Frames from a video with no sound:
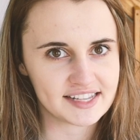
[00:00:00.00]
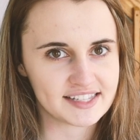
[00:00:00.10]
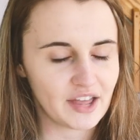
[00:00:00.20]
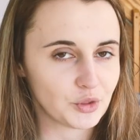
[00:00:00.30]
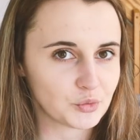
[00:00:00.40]
is
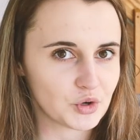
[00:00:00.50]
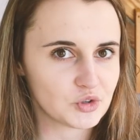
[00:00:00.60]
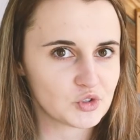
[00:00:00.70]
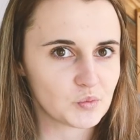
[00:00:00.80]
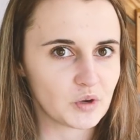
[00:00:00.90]
that the
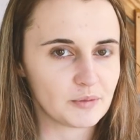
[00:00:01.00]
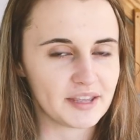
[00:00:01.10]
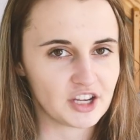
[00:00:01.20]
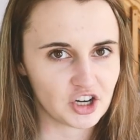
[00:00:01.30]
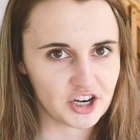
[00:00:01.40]
roots will
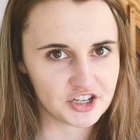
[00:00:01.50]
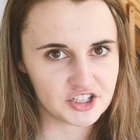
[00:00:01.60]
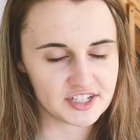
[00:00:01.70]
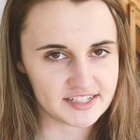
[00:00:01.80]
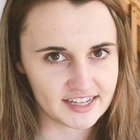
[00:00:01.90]
be
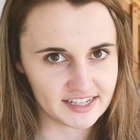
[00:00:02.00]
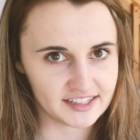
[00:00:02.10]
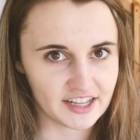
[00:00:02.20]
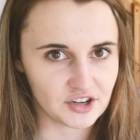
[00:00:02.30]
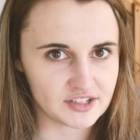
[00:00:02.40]
encouraged to dig a
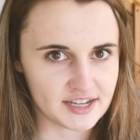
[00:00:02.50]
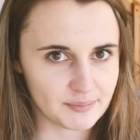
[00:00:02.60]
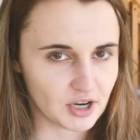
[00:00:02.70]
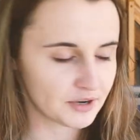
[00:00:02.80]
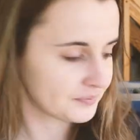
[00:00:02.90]
little
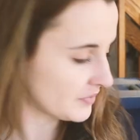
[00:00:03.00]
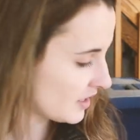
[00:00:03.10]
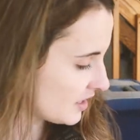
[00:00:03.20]
deeper.